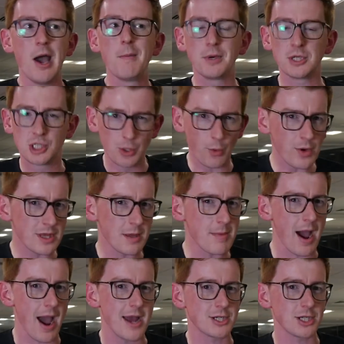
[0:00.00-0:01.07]
But during the
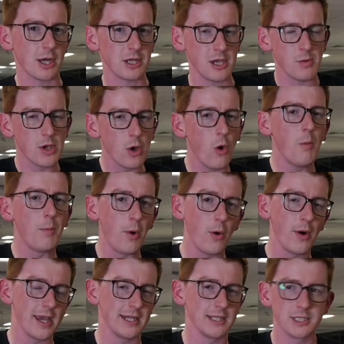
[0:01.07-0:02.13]
match, I think we all
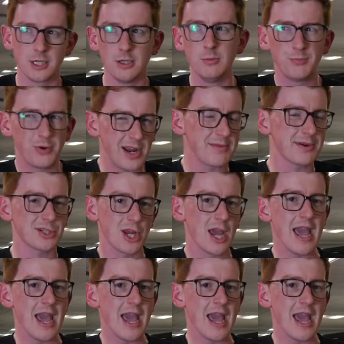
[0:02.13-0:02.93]
bought into pretty much